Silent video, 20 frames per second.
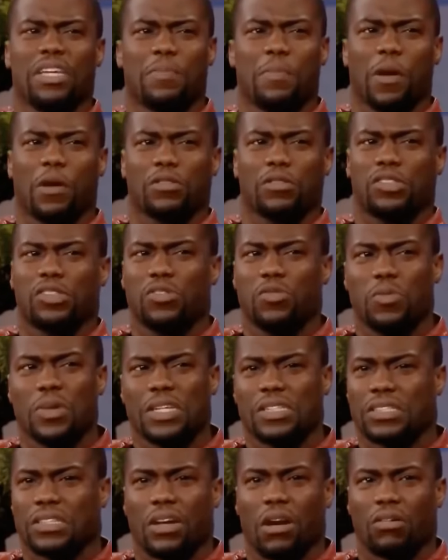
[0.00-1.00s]
Depot two
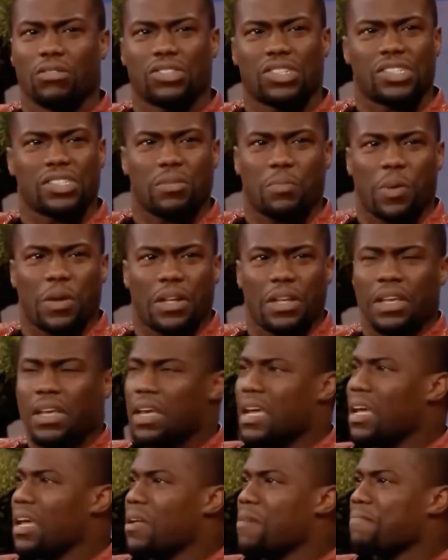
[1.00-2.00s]
weeks ago, just, but
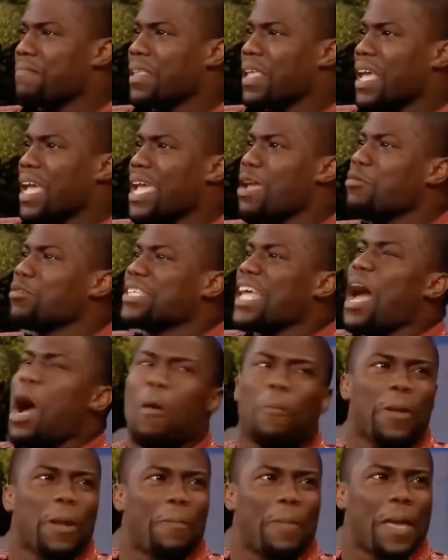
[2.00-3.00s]
yeah. He was
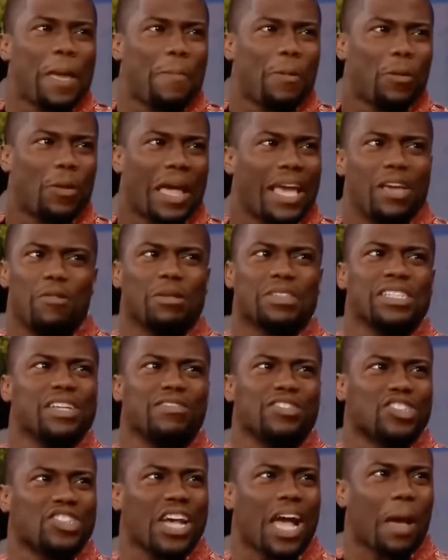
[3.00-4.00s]
helping people, like he wasn't
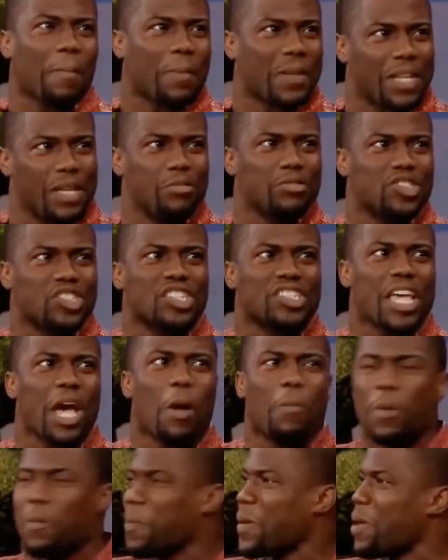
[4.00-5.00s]
even shopping. He was just
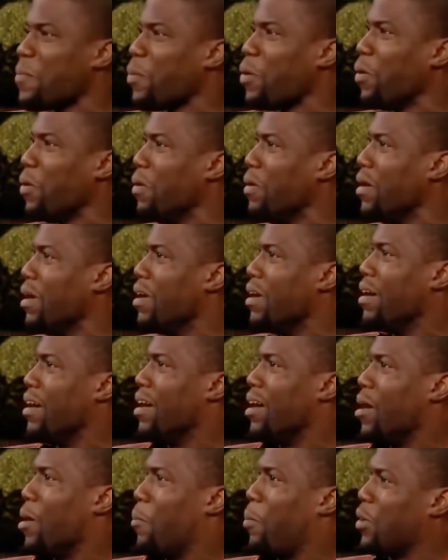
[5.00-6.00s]
helping people
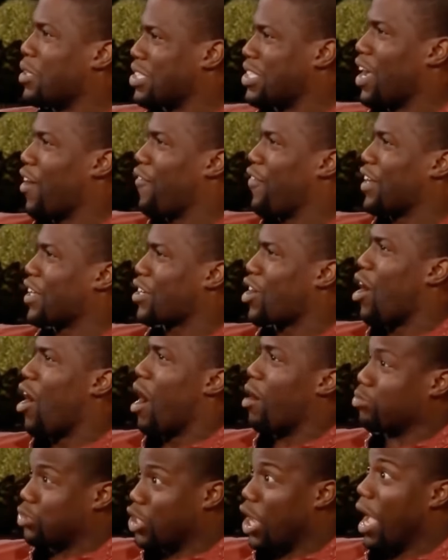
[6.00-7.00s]
put stuff in the
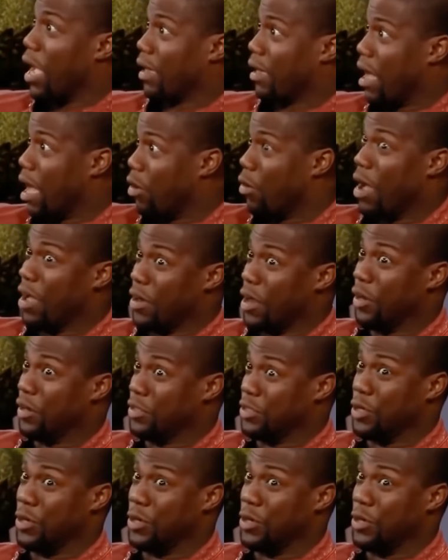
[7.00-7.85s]
car. I'm Shaq, I don't have Shaq? nothing